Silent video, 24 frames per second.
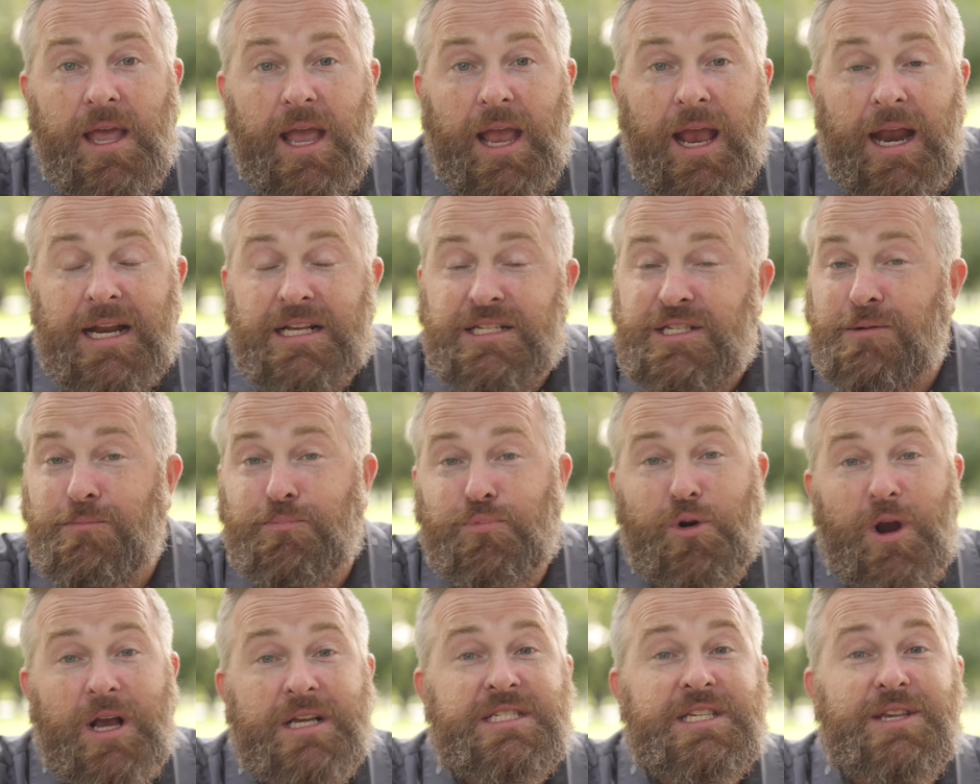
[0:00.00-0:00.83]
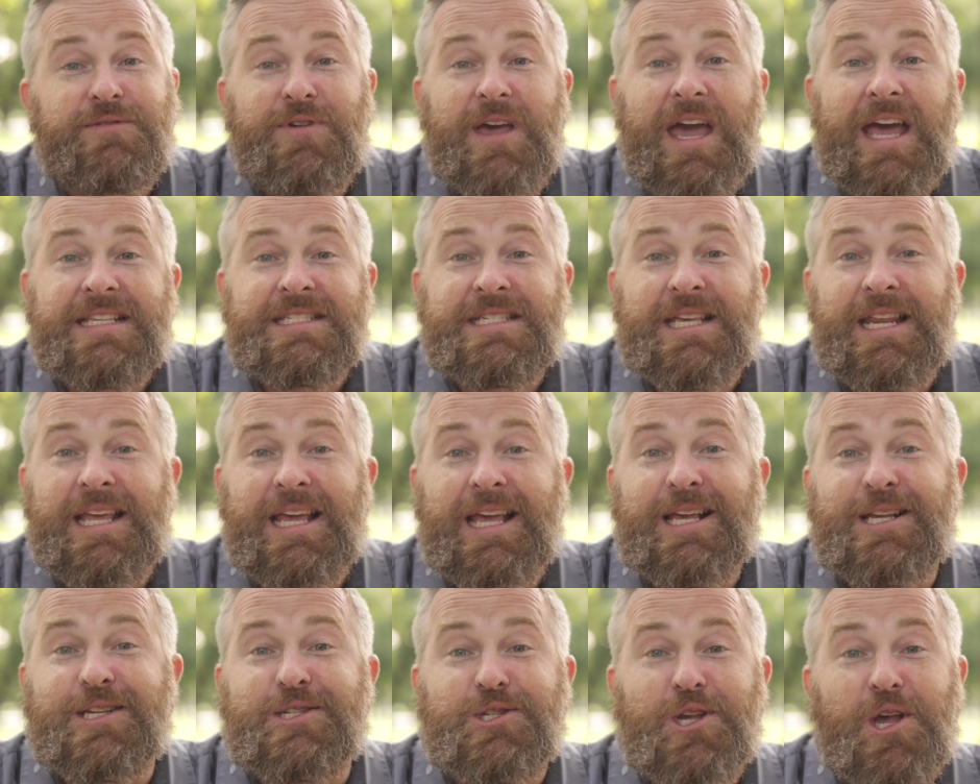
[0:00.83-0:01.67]
And as impressive as it
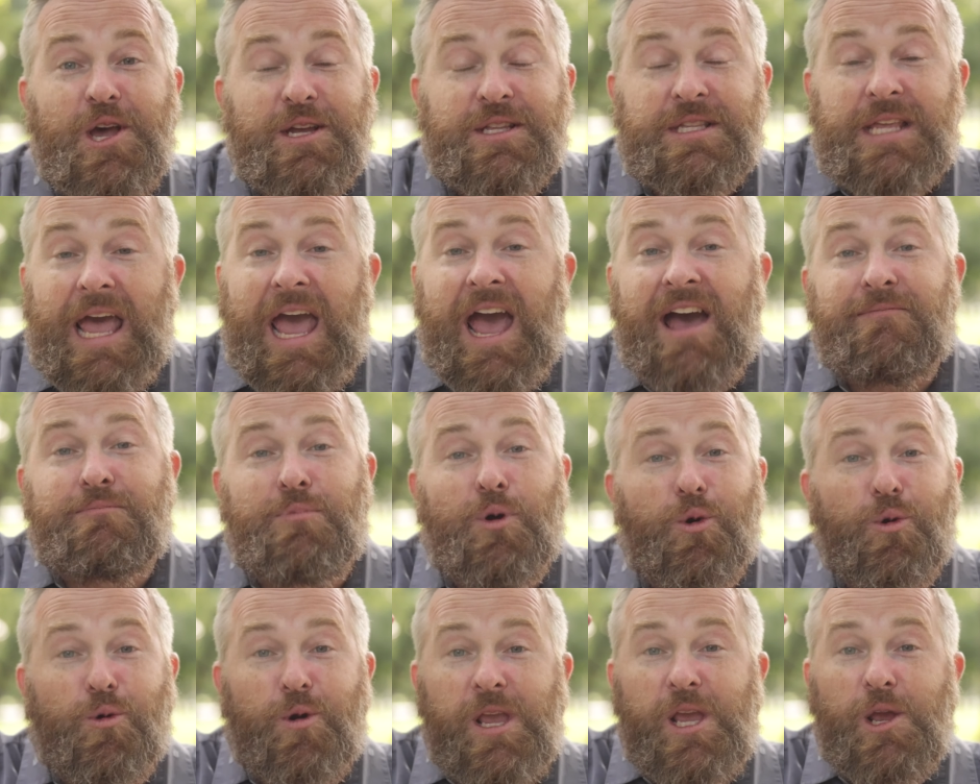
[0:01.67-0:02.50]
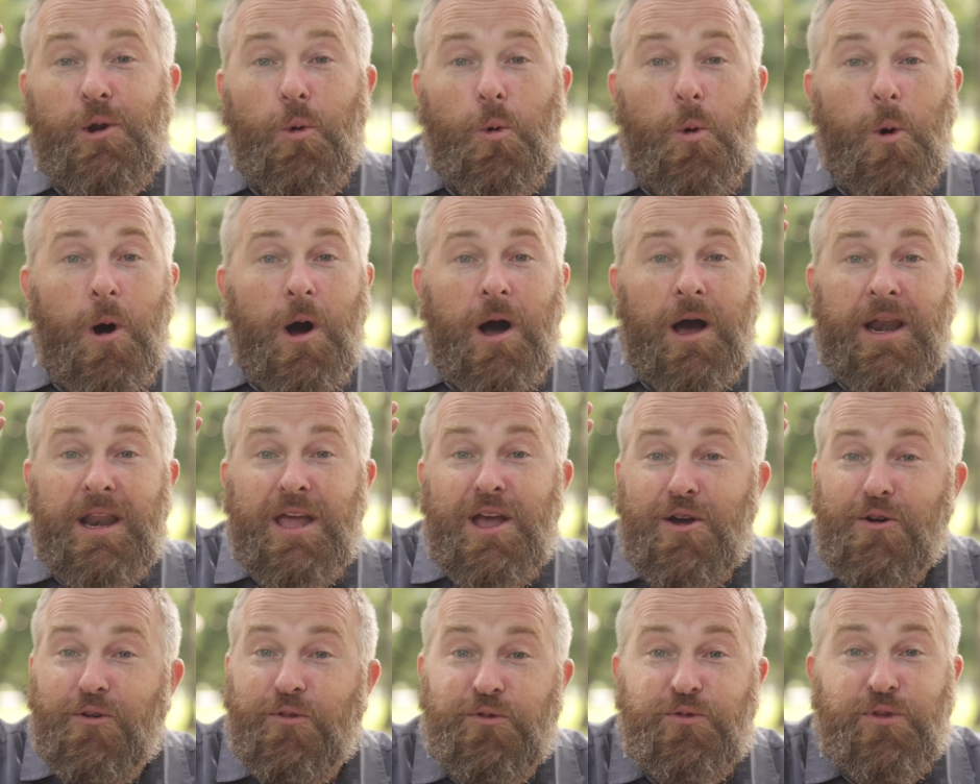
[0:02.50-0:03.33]
is to have Marine One
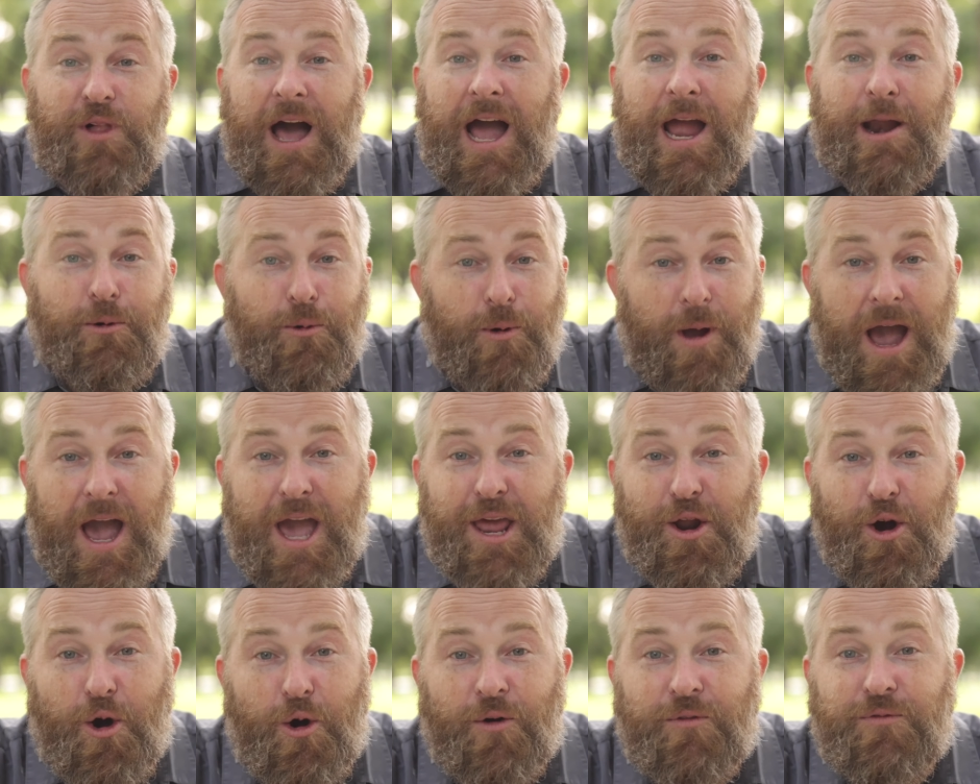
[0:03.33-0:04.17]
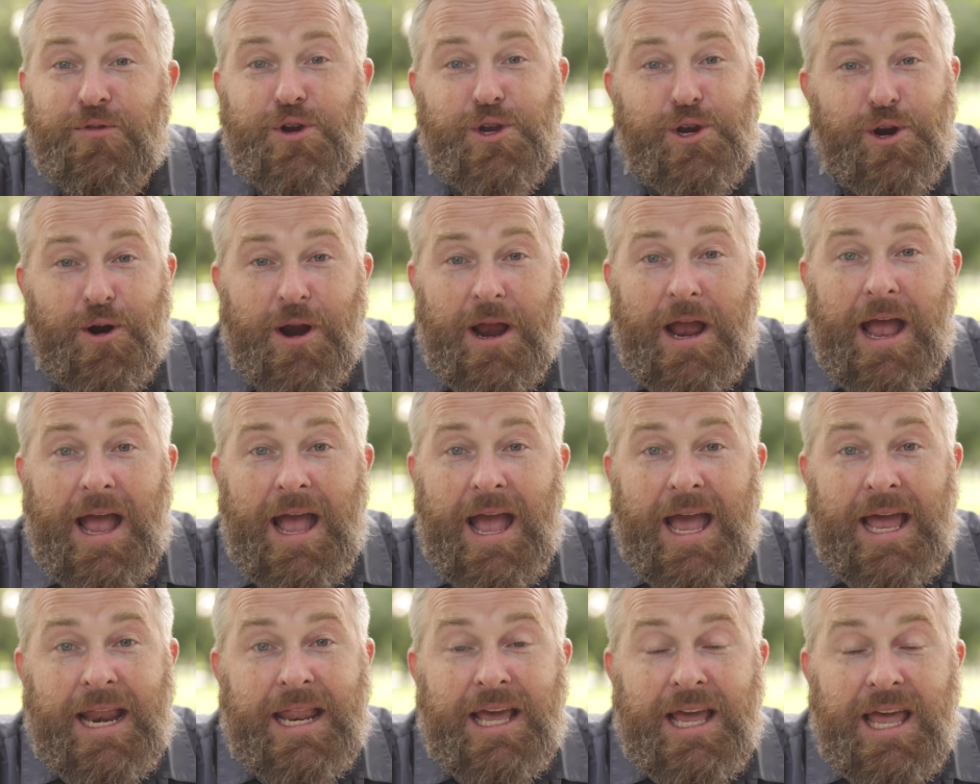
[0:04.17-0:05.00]
fly right over your
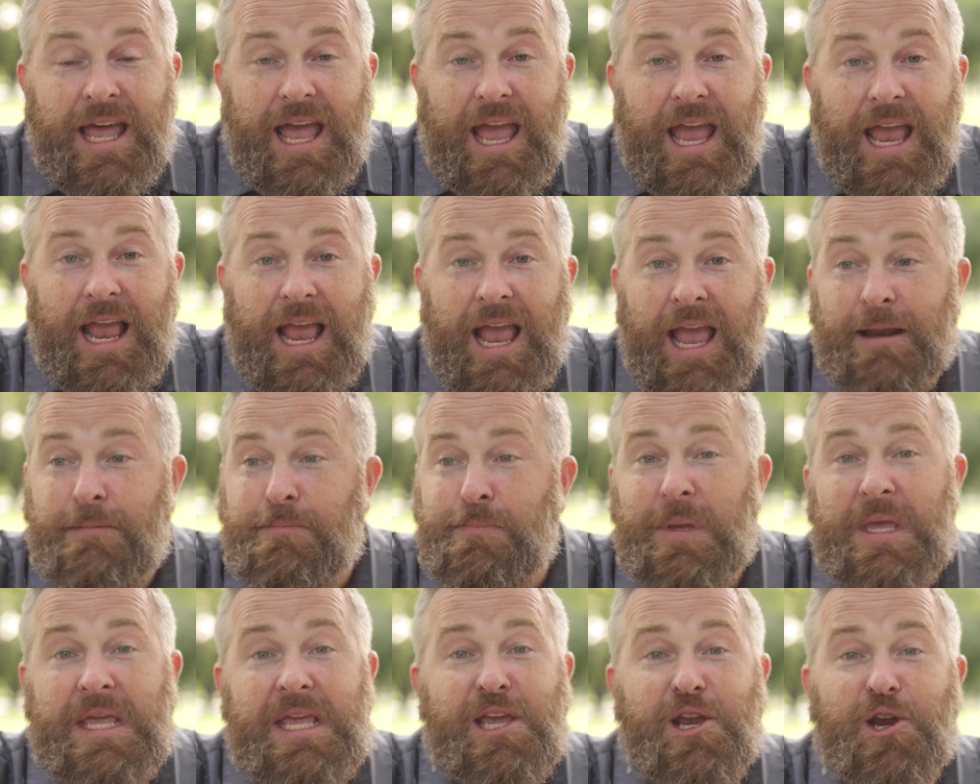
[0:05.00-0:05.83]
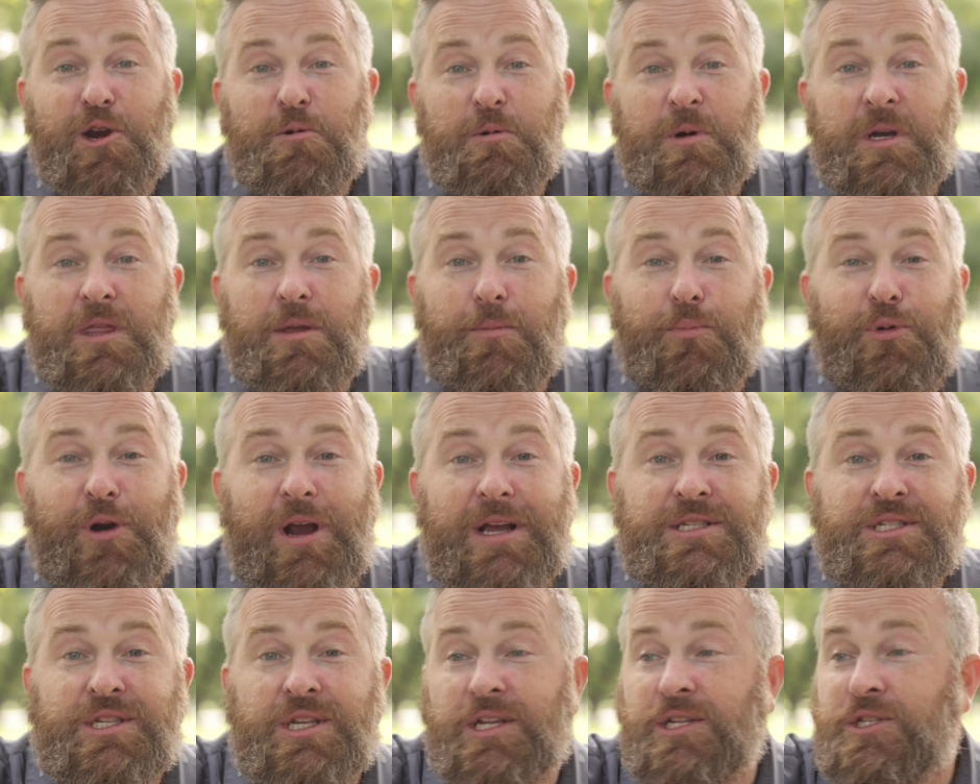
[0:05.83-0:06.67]
head and, be here when the
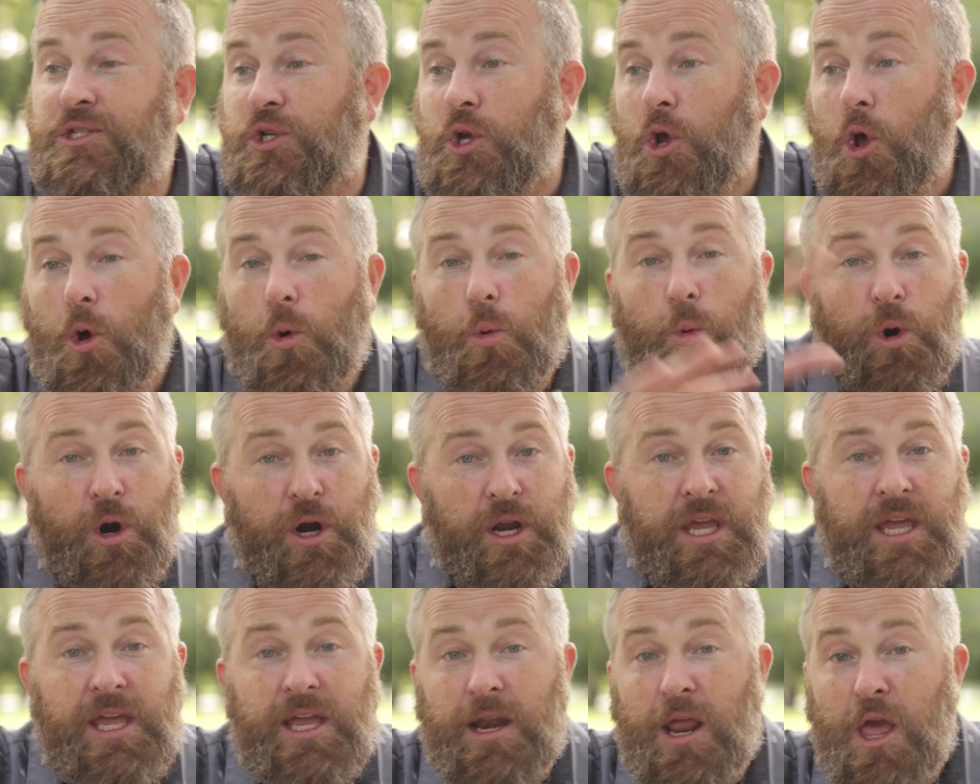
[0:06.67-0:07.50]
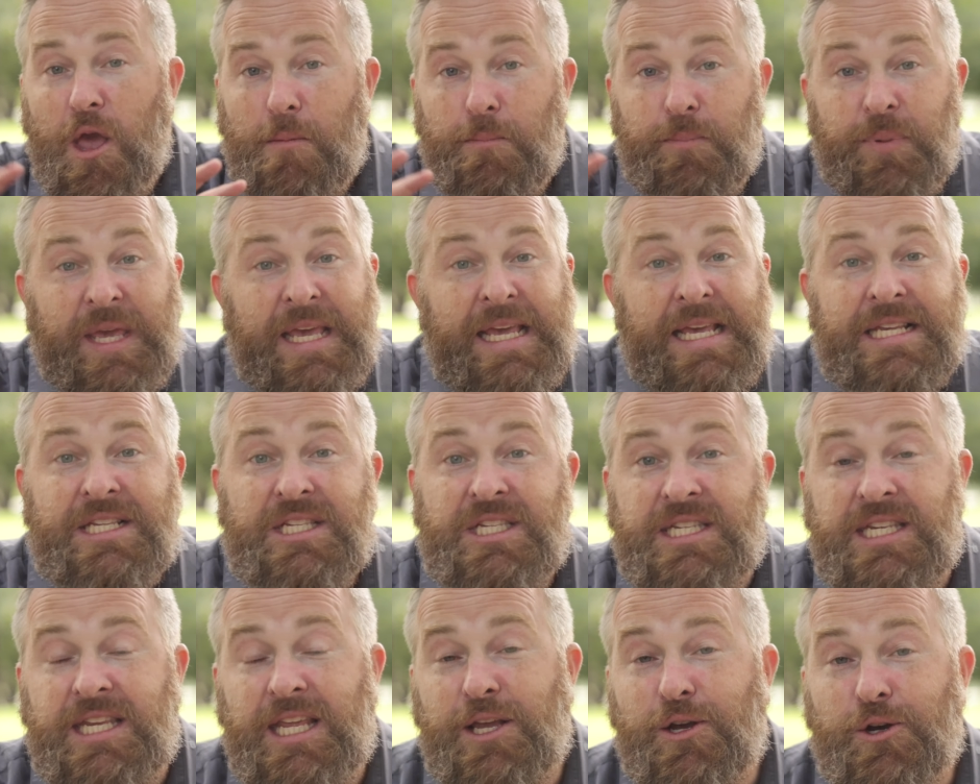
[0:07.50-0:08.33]
president's working
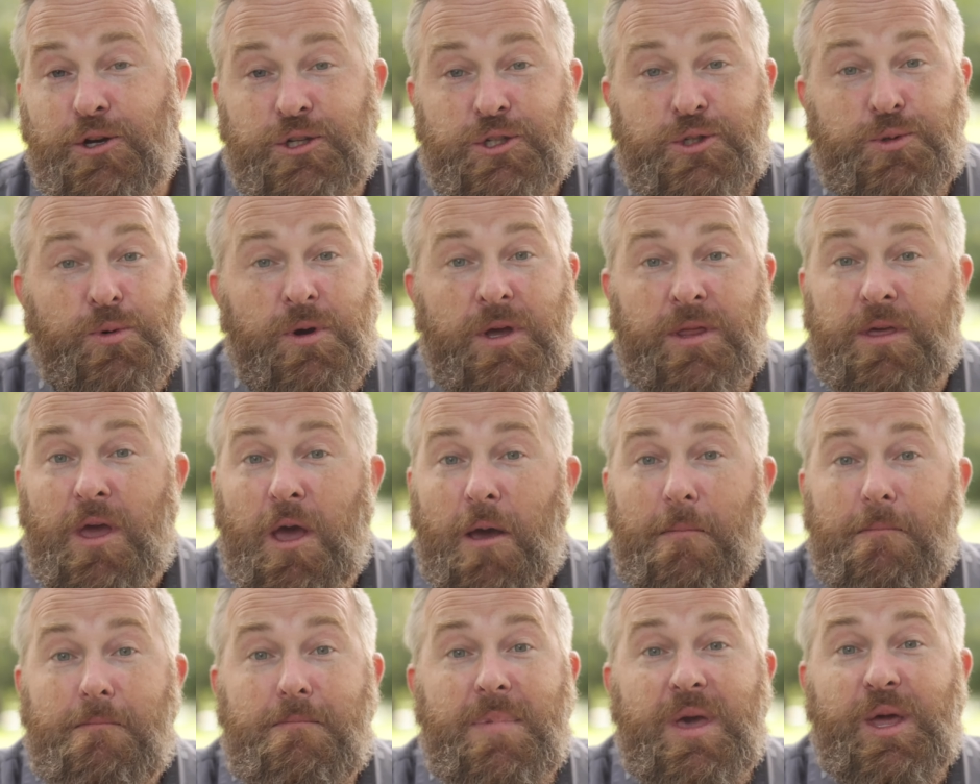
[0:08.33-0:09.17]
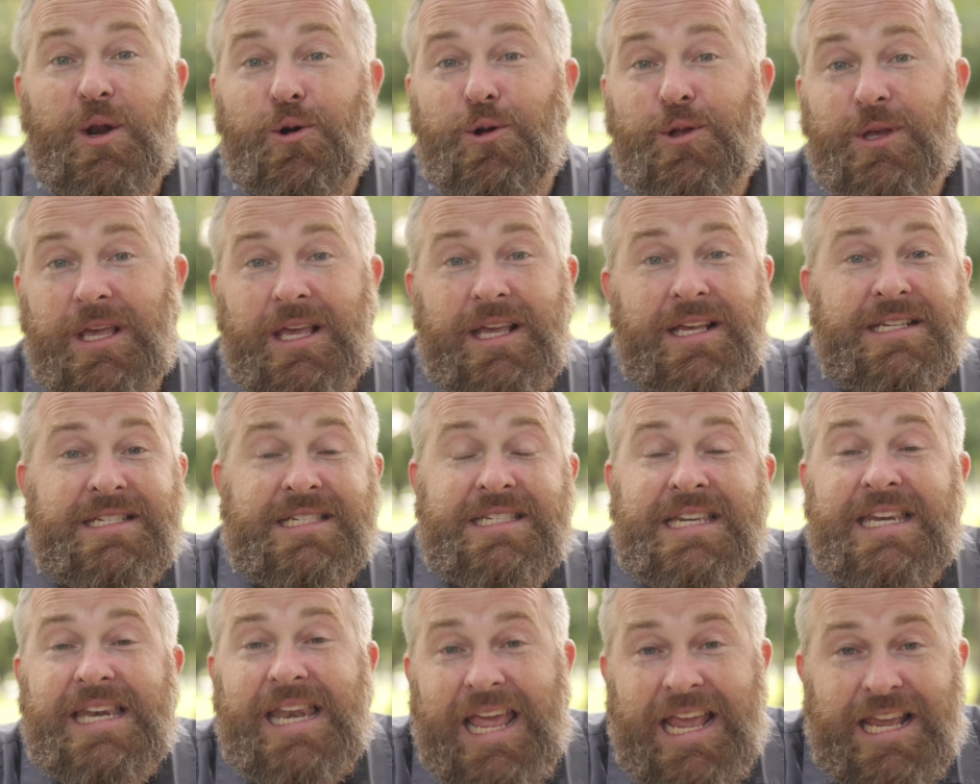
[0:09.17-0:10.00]
peace deals with Middle
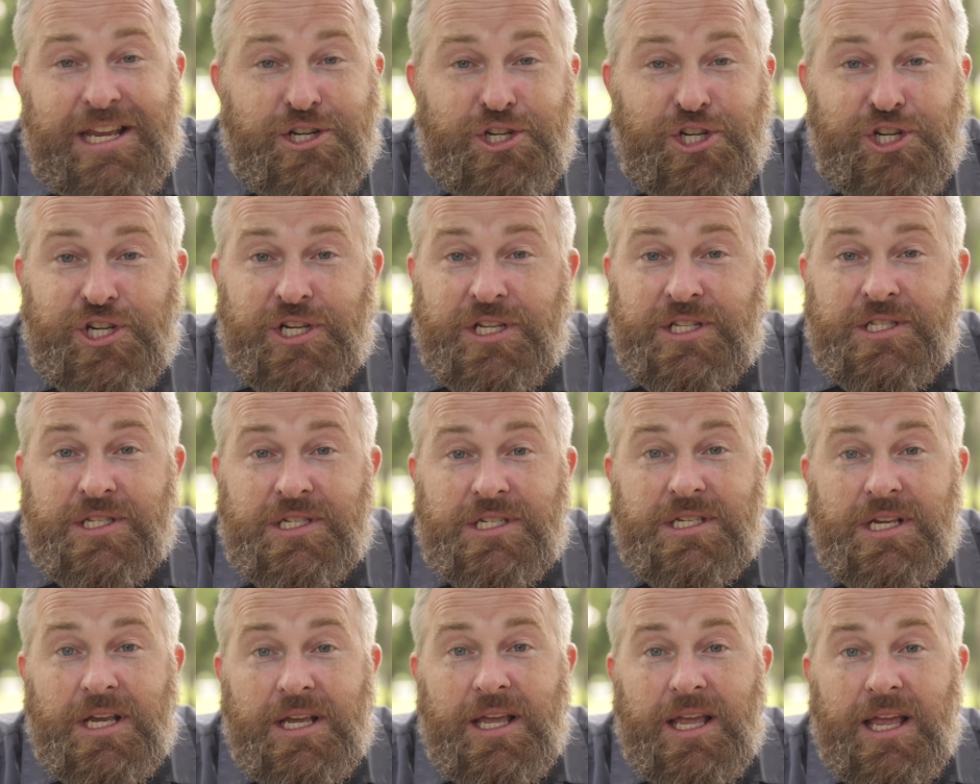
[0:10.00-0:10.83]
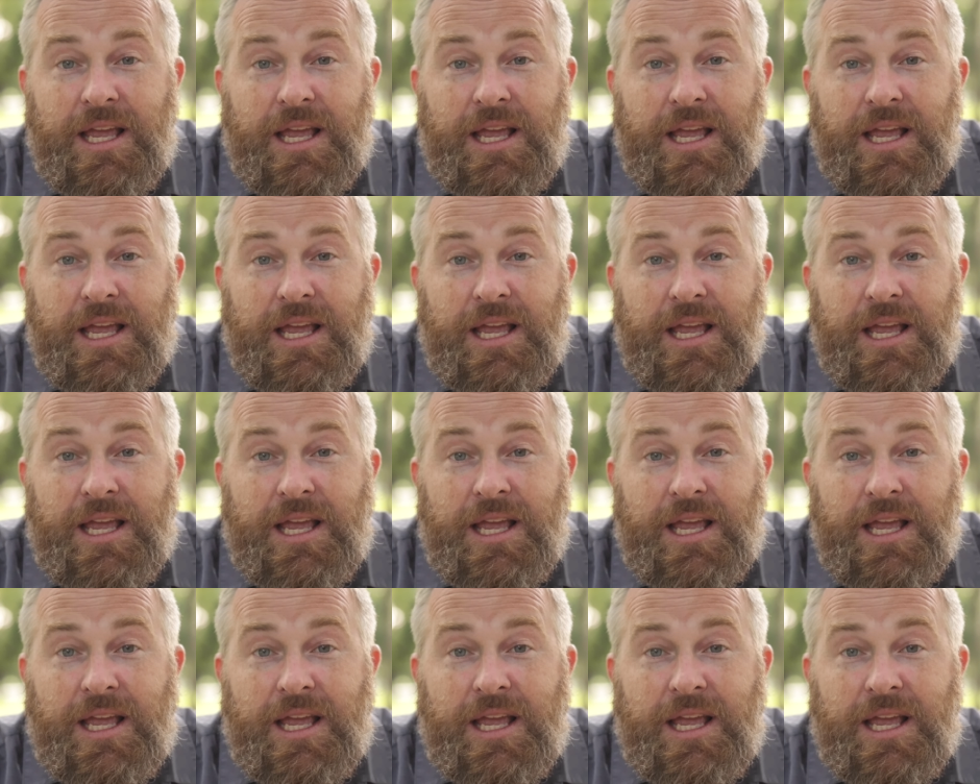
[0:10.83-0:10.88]
East nations,